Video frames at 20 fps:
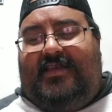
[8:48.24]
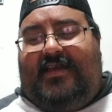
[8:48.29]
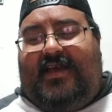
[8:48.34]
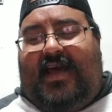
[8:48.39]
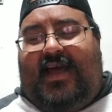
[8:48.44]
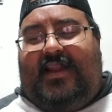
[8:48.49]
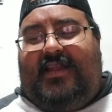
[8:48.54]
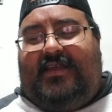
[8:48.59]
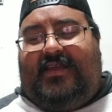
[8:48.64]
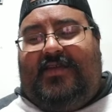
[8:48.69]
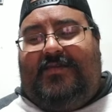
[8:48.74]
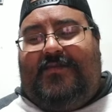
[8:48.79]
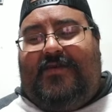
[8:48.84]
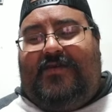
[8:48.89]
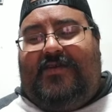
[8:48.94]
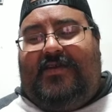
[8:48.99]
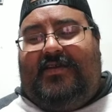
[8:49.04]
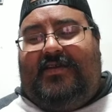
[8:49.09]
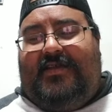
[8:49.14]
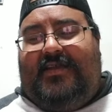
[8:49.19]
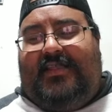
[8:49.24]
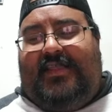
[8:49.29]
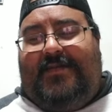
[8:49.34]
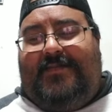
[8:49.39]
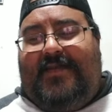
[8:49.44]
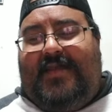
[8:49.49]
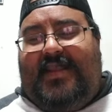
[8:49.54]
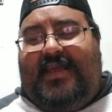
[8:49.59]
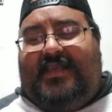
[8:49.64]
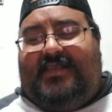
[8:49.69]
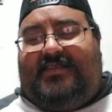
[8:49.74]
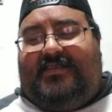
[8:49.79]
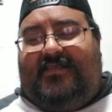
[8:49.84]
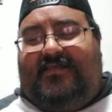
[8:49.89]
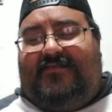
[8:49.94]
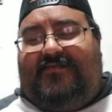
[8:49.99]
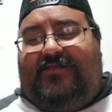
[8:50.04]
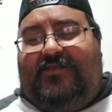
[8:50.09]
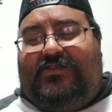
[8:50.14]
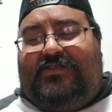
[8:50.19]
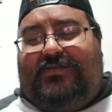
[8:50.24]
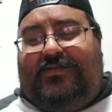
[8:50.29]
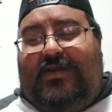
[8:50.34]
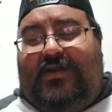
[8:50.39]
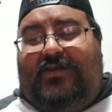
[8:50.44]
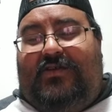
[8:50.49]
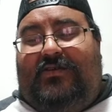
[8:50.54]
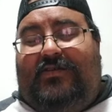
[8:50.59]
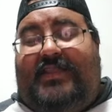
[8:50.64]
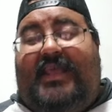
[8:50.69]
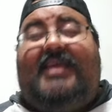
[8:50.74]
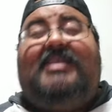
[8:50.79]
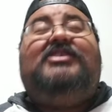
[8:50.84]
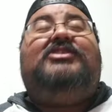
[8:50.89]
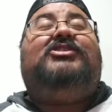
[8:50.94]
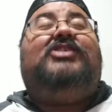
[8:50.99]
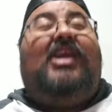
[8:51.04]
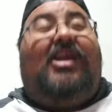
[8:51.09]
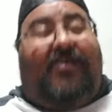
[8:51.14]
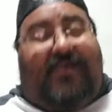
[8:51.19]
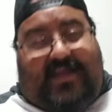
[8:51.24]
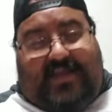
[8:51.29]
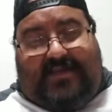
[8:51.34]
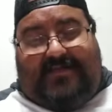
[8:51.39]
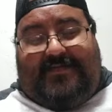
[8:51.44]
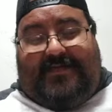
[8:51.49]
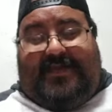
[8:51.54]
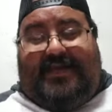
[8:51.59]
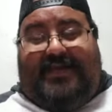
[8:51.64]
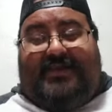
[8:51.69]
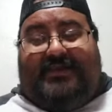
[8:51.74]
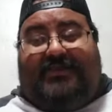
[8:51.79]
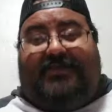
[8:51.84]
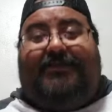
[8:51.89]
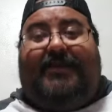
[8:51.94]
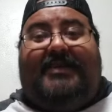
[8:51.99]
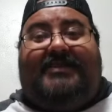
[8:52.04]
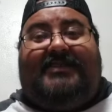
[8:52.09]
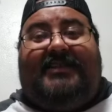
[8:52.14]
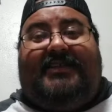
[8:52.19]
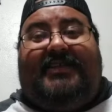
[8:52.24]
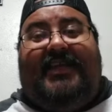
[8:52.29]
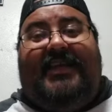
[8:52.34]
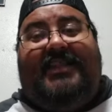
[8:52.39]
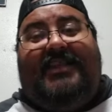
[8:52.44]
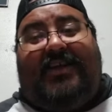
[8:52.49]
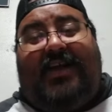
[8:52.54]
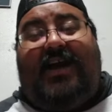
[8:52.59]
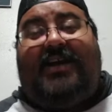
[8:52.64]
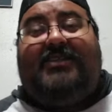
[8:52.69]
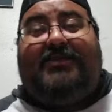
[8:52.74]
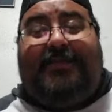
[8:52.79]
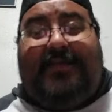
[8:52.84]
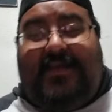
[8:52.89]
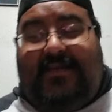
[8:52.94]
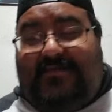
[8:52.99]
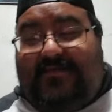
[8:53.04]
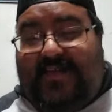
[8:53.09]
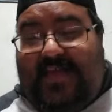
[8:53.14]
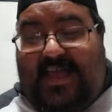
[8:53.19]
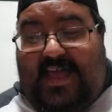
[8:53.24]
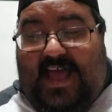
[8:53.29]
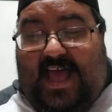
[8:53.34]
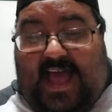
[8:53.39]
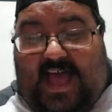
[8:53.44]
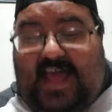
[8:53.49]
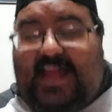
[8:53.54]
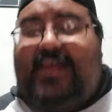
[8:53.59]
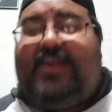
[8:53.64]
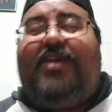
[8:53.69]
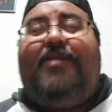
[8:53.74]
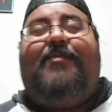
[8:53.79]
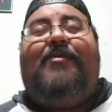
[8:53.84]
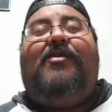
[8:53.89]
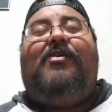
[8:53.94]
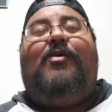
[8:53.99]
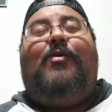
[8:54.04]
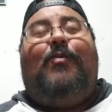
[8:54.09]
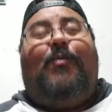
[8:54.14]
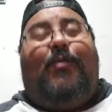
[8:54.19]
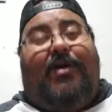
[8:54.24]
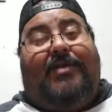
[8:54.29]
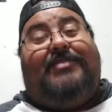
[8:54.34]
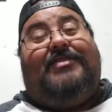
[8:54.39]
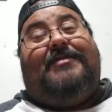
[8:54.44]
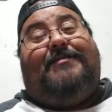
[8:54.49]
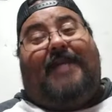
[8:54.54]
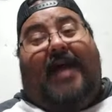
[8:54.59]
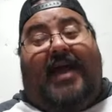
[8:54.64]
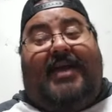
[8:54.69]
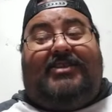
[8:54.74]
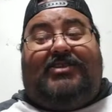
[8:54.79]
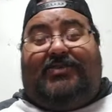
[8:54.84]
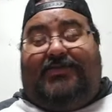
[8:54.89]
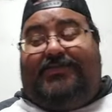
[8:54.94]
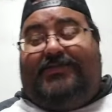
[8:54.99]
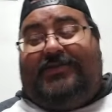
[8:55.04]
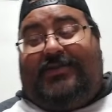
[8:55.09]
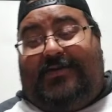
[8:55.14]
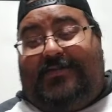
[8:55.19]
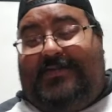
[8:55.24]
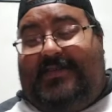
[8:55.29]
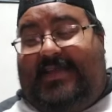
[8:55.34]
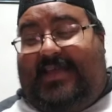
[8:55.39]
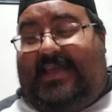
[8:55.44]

Hana Kimura eliminates Fujimoto, then Cherry. So basically, the cosplay of Hana Kimura won the match. So